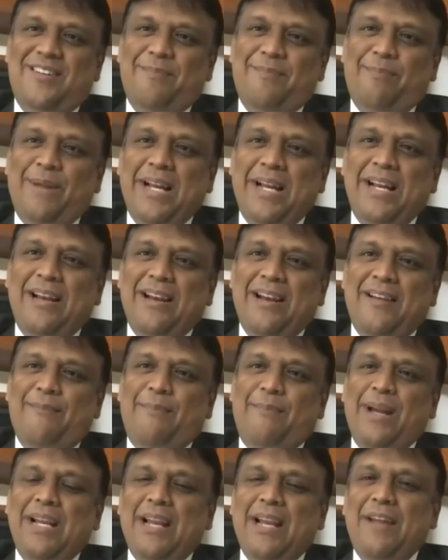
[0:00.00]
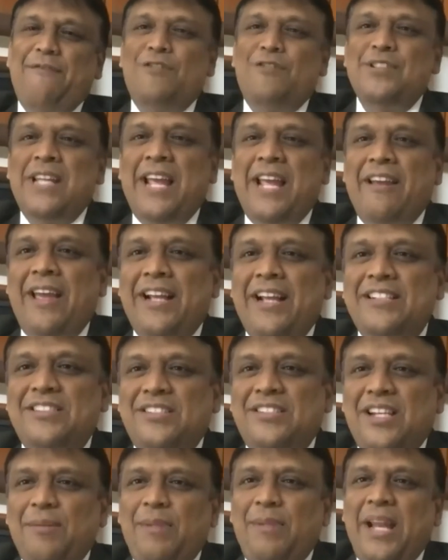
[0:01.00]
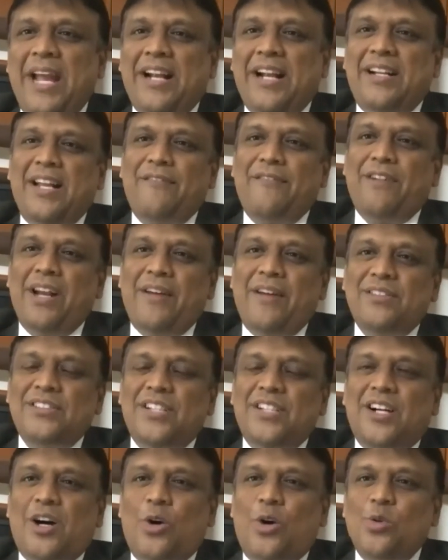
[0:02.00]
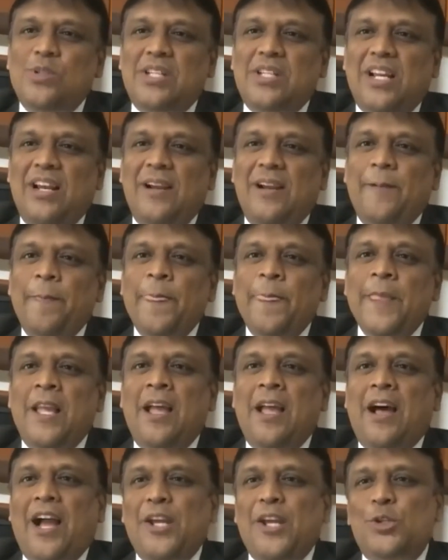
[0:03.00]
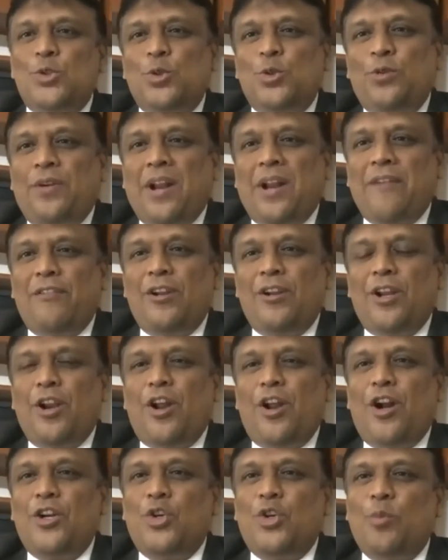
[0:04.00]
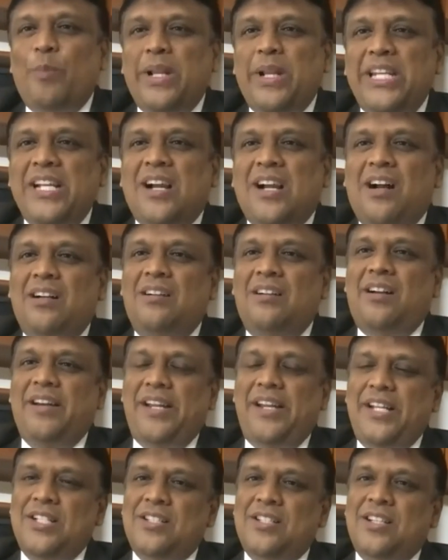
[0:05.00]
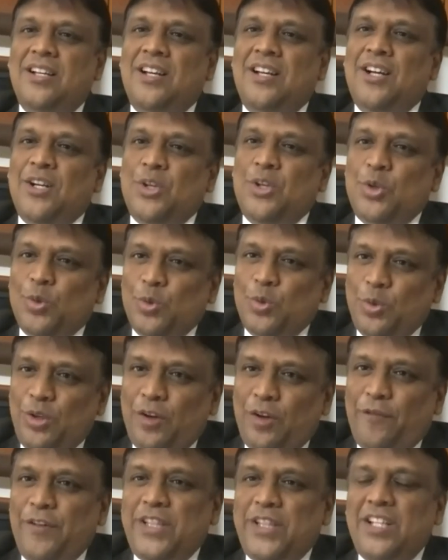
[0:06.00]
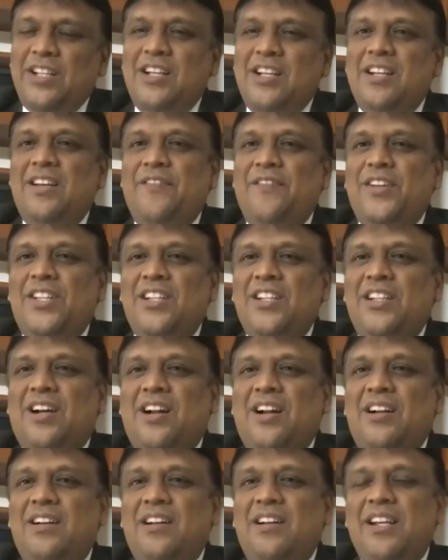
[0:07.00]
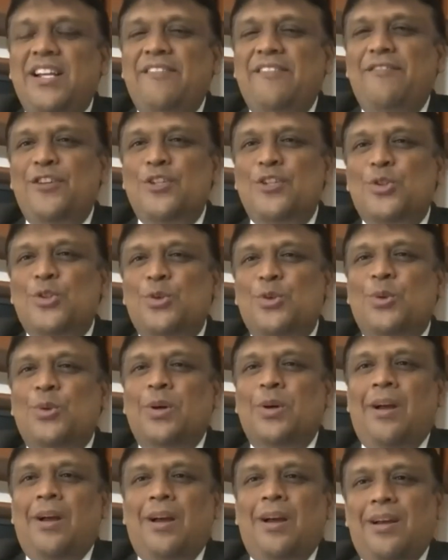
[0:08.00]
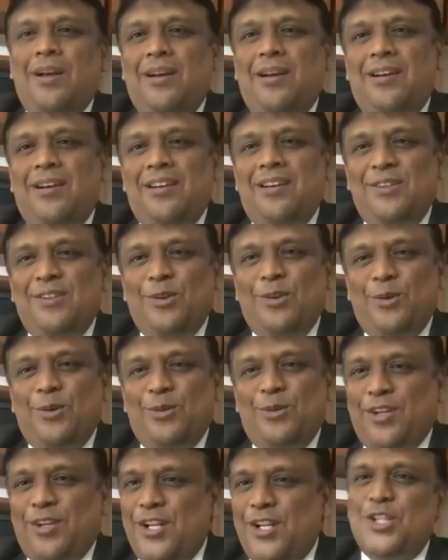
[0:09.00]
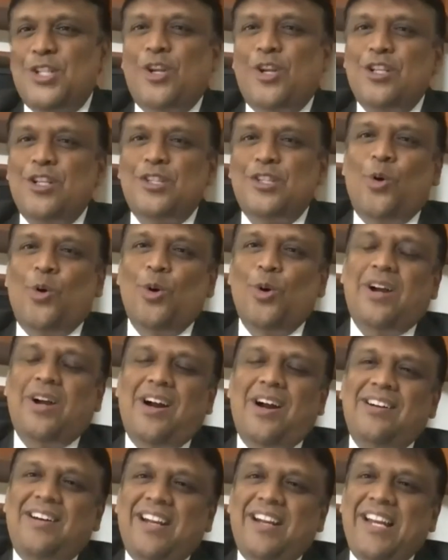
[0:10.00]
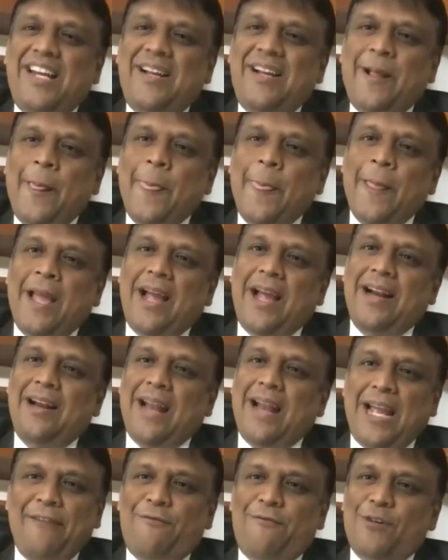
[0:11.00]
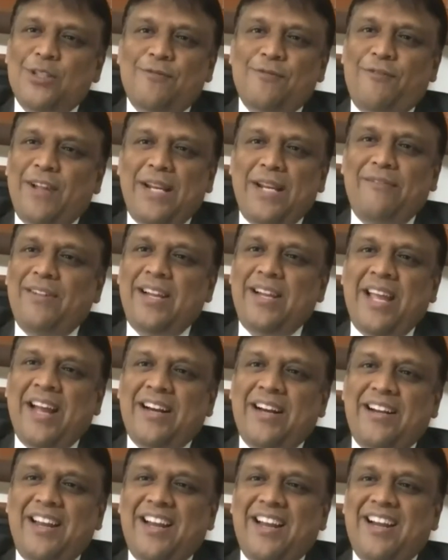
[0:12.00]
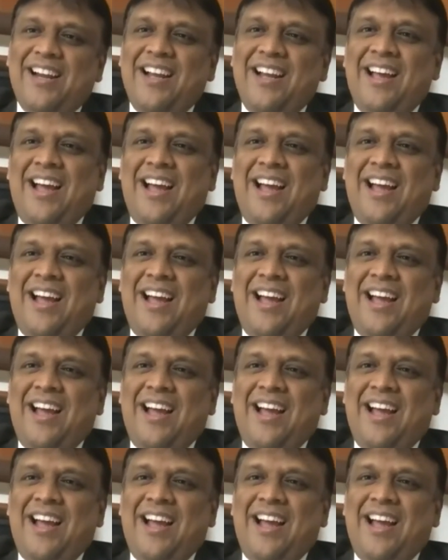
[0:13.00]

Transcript: my my life was extremely hectic when I was in the council. I used to travel a lot to many countries. To you know, within uh, within the country, we used to uh, you know crisscross the whole country, and life was very very hectic